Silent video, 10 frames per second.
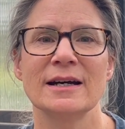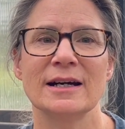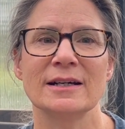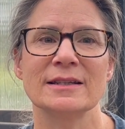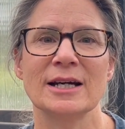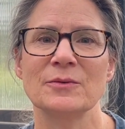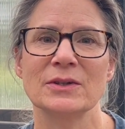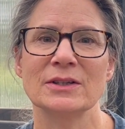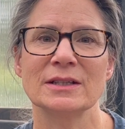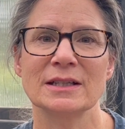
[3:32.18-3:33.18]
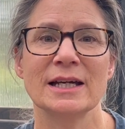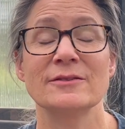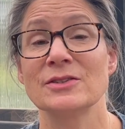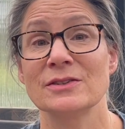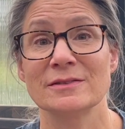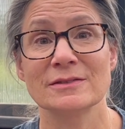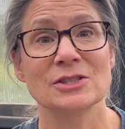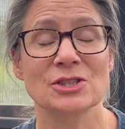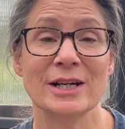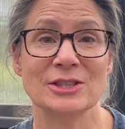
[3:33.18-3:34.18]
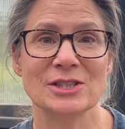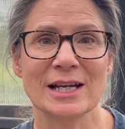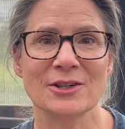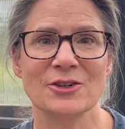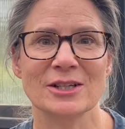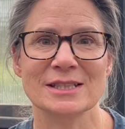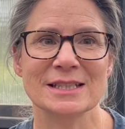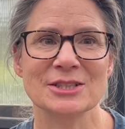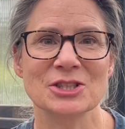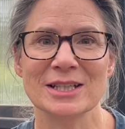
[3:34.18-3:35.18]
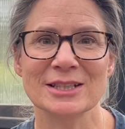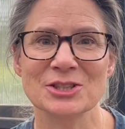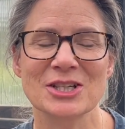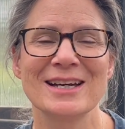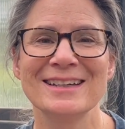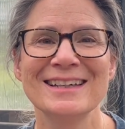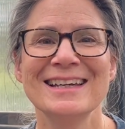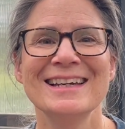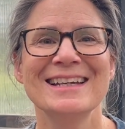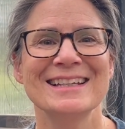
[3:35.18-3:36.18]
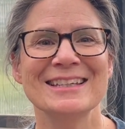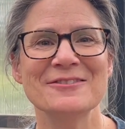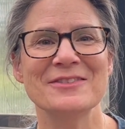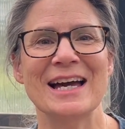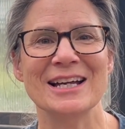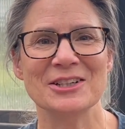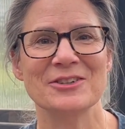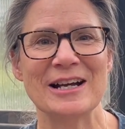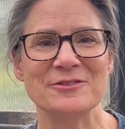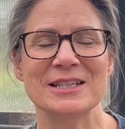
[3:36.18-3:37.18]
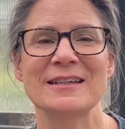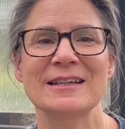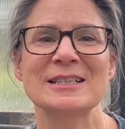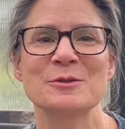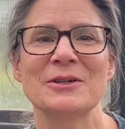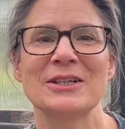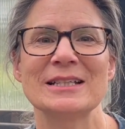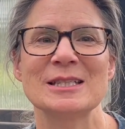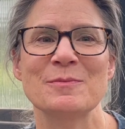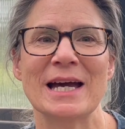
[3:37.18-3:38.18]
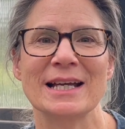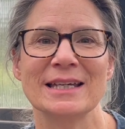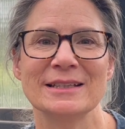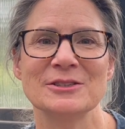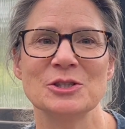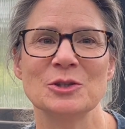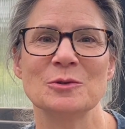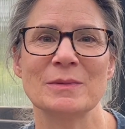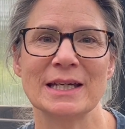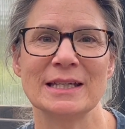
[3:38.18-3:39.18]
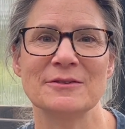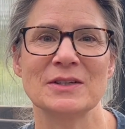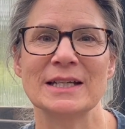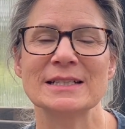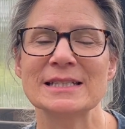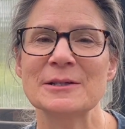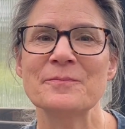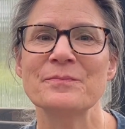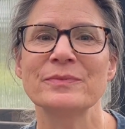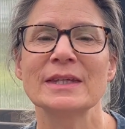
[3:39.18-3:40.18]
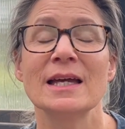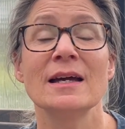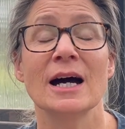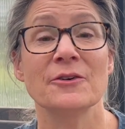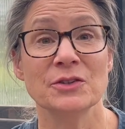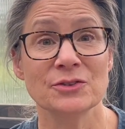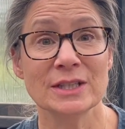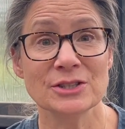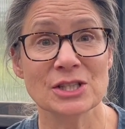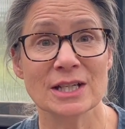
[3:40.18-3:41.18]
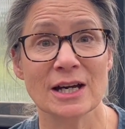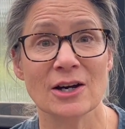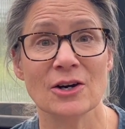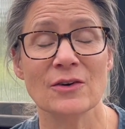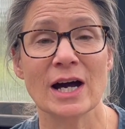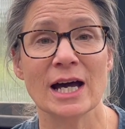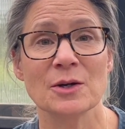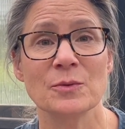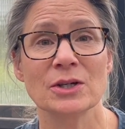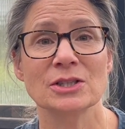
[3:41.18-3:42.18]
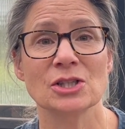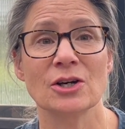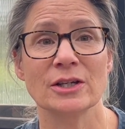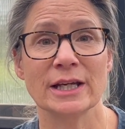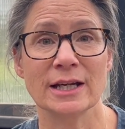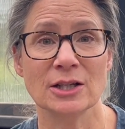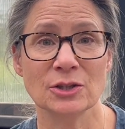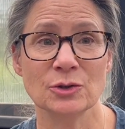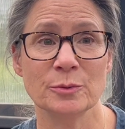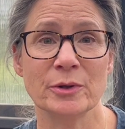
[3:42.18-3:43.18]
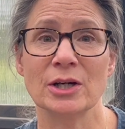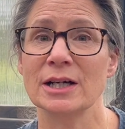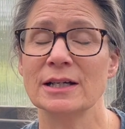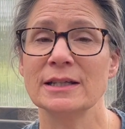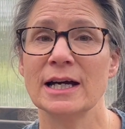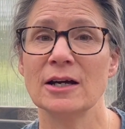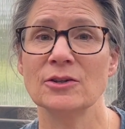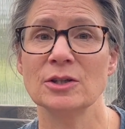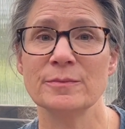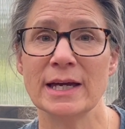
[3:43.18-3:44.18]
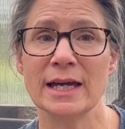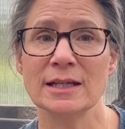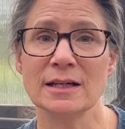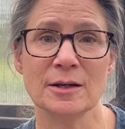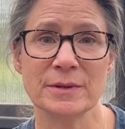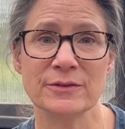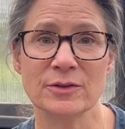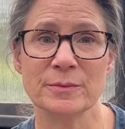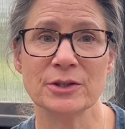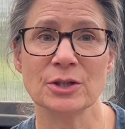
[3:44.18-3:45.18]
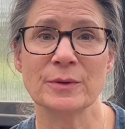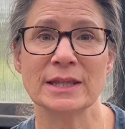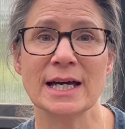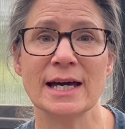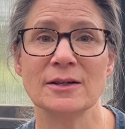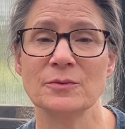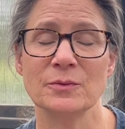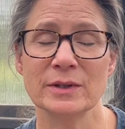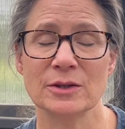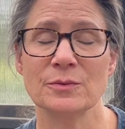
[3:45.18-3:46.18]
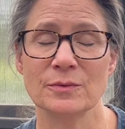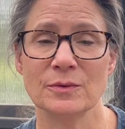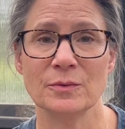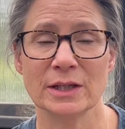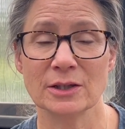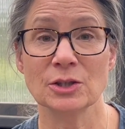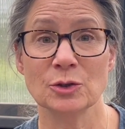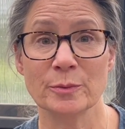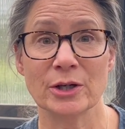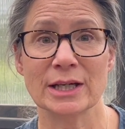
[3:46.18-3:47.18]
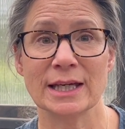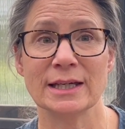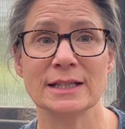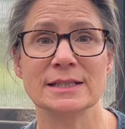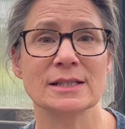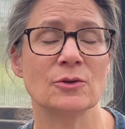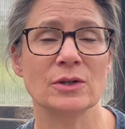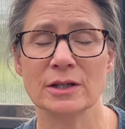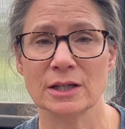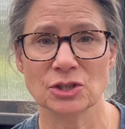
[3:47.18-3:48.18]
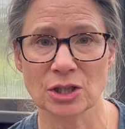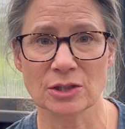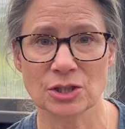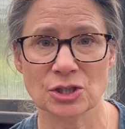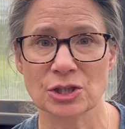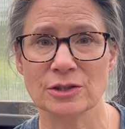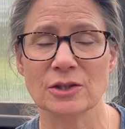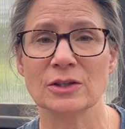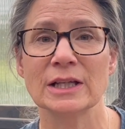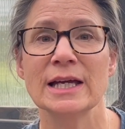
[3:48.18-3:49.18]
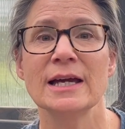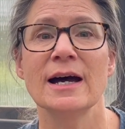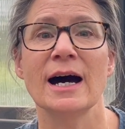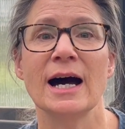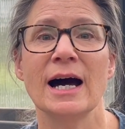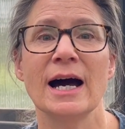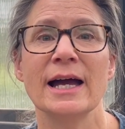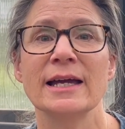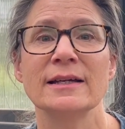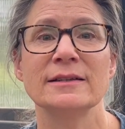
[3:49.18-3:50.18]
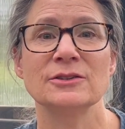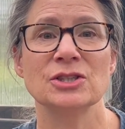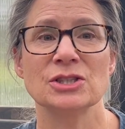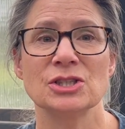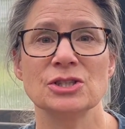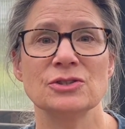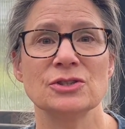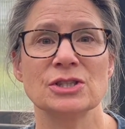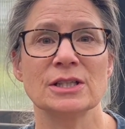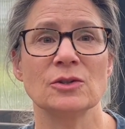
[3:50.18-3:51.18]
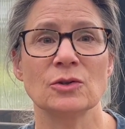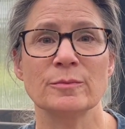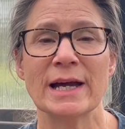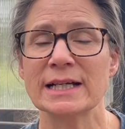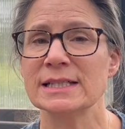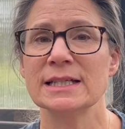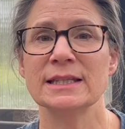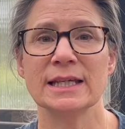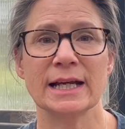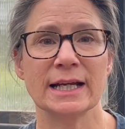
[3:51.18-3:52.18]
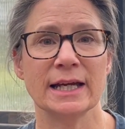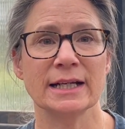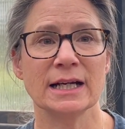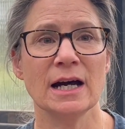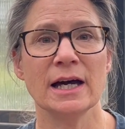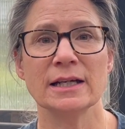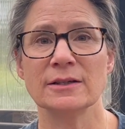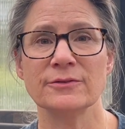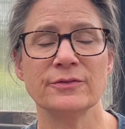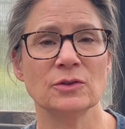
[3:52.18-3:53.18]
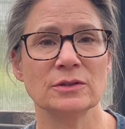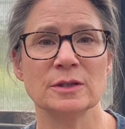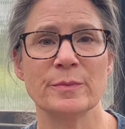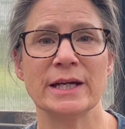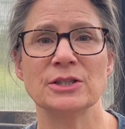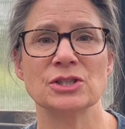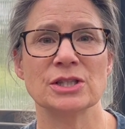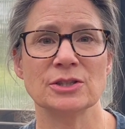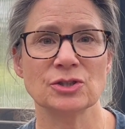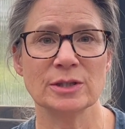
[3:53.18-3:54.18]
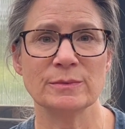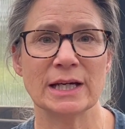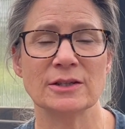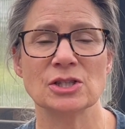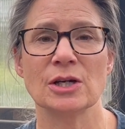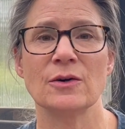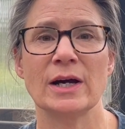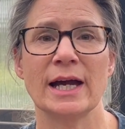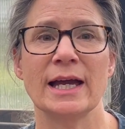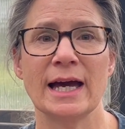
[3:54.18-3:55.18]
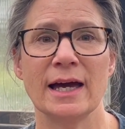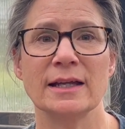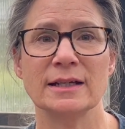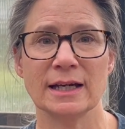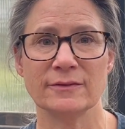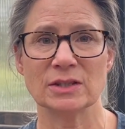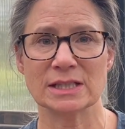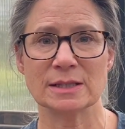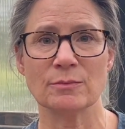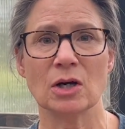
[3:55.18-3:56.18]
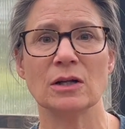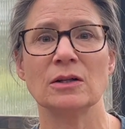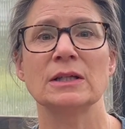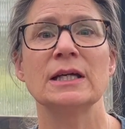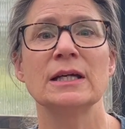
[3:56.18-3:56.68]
that would kind of scratch that cross stitch itch, give that crafting experience back into my evenings. A few years ago, I worked on a glue book. Now, you may not be familiar with what a glue book is or a junk journal. I just used an old magazine that I kind of cut and folded the pages and trimmed down so I had kind of a small